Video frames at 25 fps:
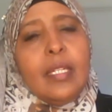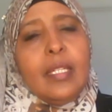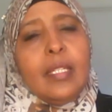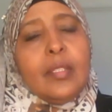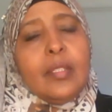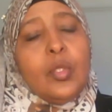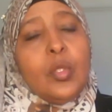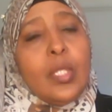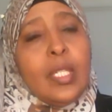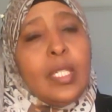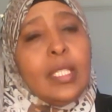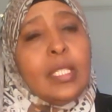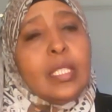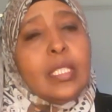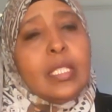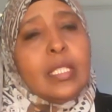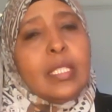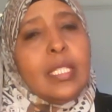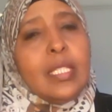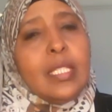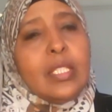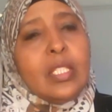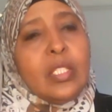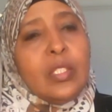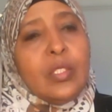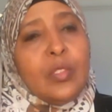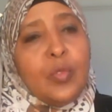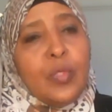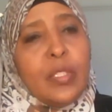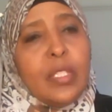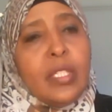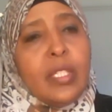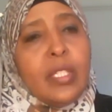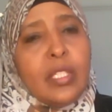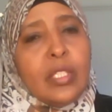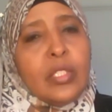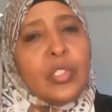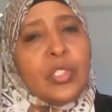United States is
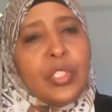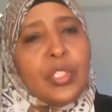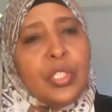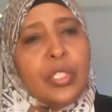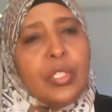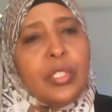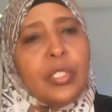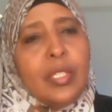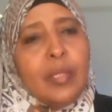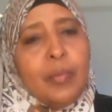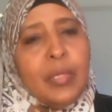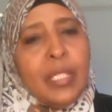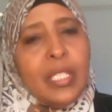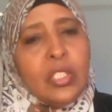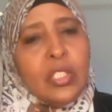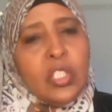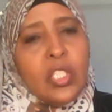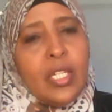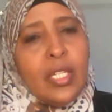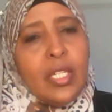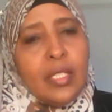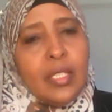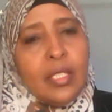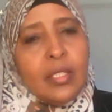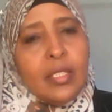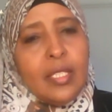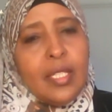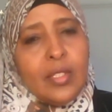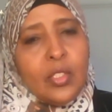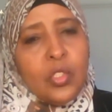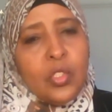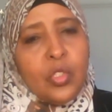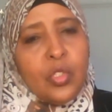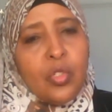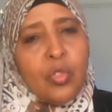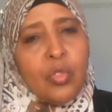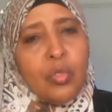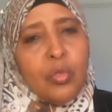very concerned about China.
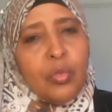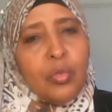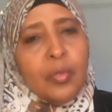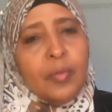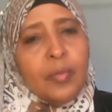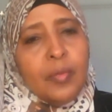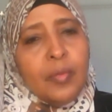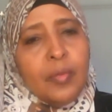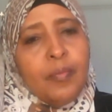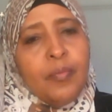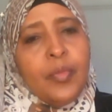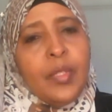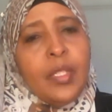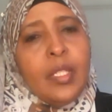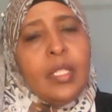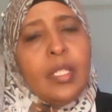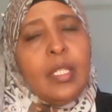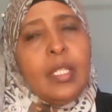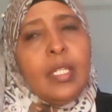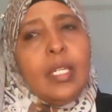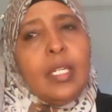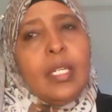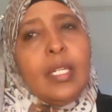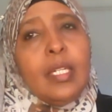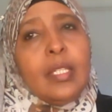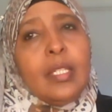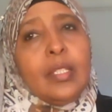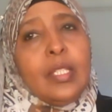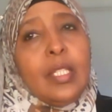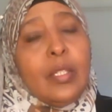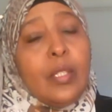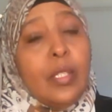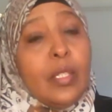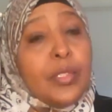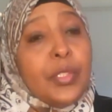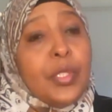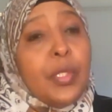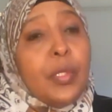That's true.
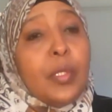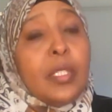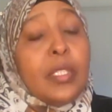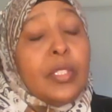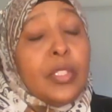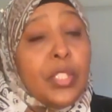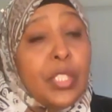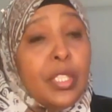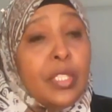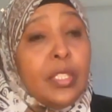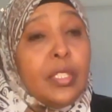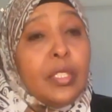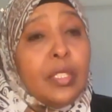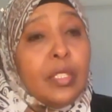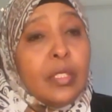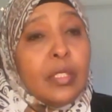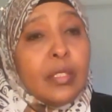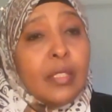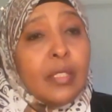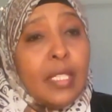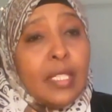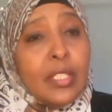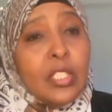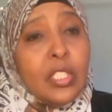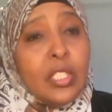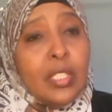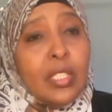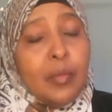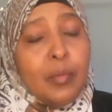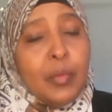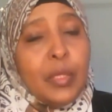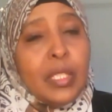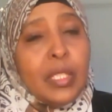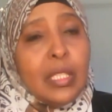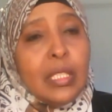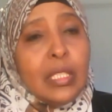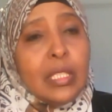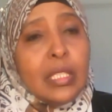They're also concerned Russia
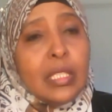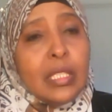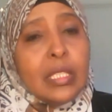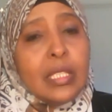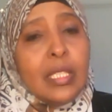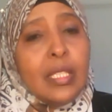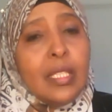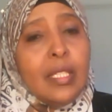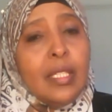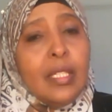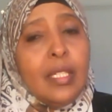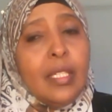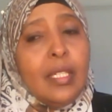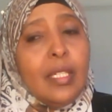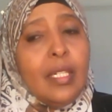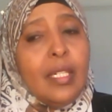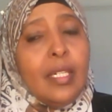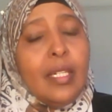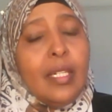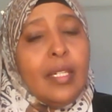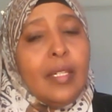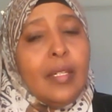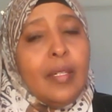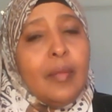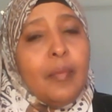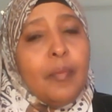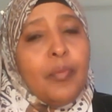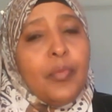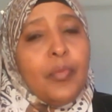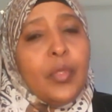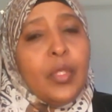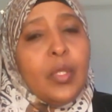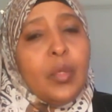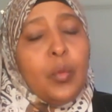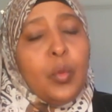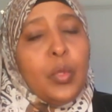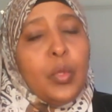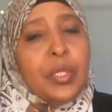because
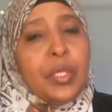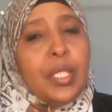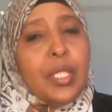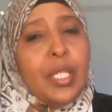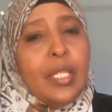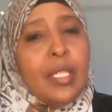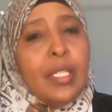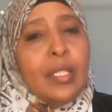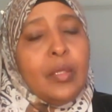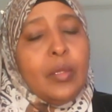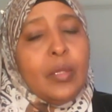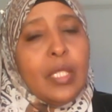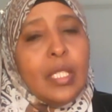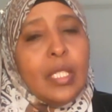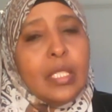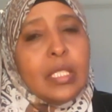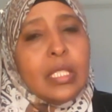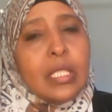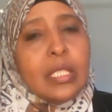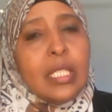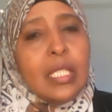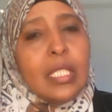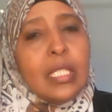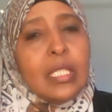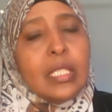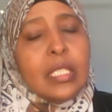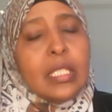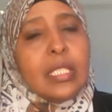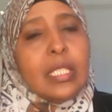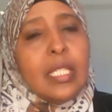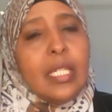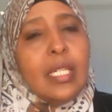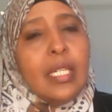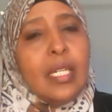with the United States